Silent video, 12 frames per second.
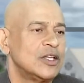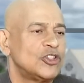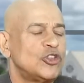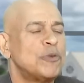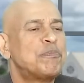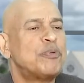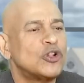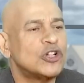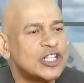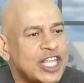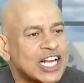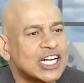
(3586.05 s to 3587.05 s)
to
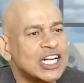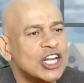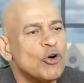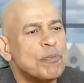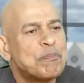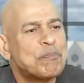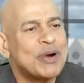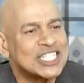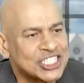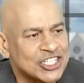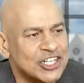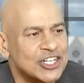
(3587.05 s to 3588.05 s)
protect the
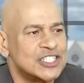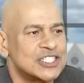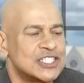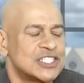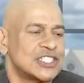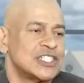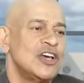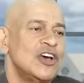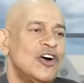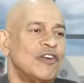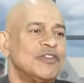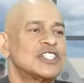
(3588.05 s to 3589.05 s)
oppressors
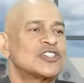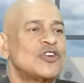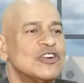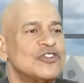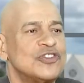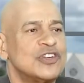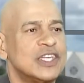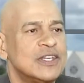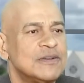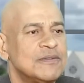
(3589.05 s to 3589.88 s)
of this country.